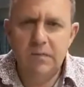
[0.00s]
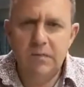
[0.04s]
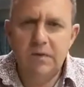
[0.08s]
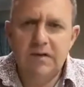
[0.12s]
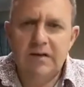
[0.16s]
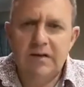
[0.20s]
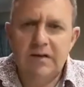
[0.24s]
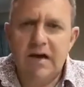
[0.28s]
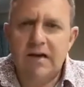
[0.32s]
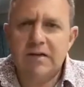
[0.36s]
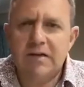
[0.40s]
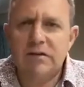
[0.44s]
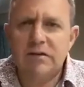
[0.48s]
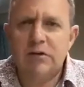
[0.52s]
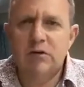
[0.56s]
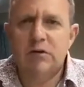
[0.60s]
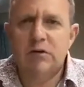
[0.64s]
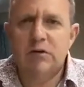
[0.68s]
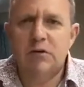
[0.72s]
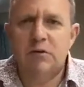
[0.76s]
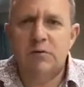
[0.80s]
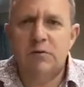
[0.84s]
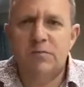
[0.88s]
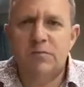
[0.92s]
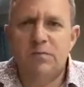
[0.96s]
done
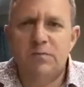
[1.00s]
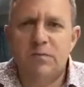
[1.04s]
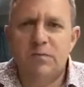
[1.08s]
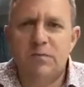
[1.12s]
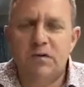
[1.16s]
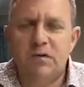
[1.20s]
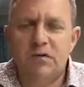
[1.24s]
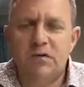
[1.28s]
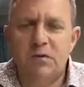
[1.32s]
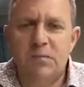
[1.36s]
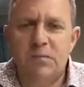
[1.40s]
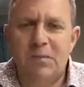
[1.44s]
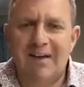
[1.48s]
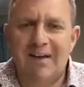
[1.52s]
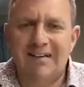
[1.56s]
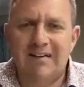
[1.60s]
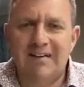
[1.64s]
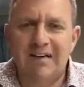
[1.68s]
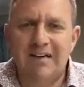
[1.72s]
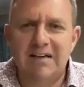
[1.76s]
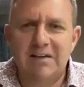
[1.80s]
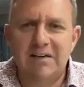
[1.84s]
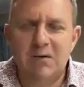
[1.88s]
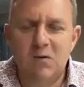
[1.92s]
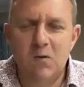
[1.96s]
to better
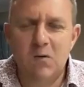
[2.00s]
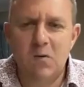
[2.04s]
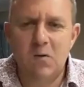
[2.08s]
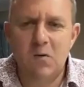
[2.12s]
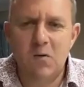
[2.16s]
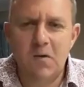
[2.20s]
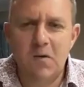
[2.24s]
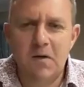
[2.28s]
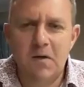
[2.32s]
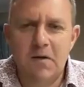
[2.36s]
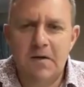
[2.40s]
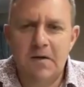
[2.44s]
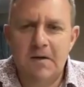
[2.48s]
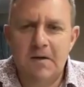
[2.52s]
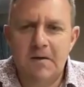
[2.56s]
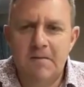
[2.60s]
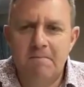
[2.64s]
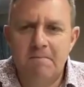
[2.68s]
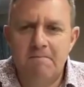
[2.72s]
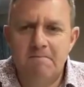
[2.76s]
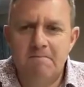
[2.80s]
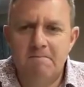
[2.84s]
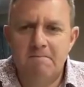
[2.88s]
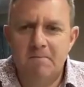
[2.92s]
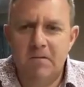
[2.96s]
it, or
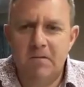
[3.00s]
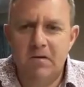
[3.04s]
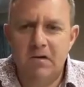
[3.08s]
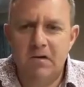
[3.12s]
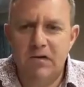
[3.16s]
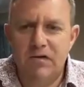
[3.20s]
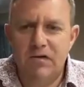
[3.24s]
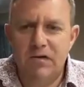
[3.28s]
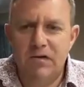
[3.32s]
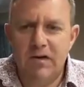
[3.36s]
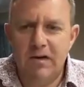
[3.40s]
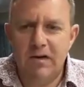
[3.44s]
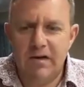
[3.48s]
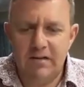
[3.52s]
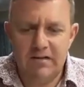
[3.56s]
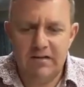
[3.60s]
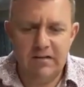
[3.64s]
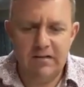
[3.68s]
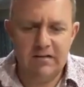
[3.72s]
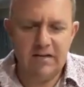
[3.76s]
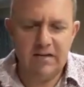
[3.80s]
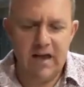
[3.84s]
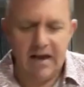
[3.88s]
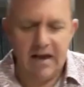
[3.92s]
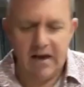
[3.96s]
do you think
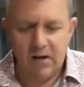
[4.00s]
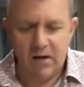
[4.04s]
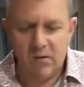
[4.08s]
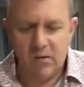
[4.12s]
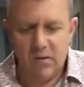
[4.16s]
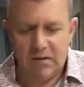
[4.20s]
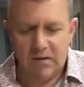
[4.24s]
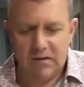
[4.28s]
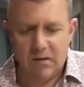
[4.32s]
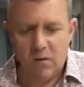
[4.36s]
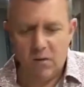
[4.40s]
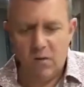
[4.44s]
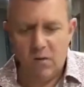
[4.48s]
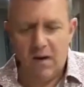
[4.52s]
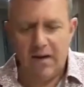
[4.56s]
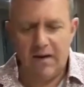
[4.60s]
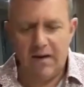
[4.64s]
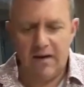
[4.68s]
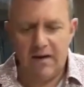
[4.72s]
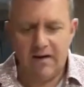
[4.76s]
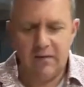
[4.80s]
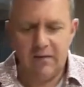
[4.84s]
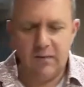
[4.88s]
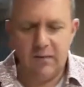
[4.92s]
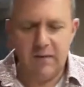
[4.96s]
it's adequate the way that
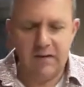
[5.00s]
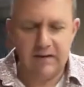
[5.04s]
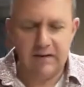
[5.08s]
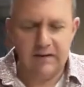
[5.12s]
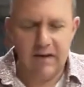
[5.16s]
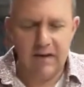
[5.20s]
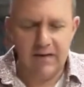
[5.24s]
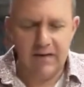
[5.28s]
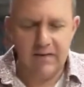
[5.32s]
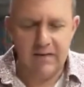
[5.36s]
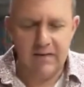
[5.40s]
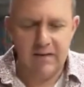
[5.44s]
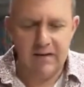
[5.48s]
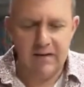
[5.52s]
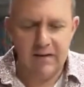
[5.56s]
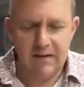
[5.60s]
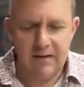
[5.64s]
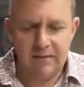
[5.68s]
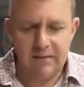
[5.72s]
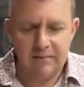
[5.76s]
it's being done there?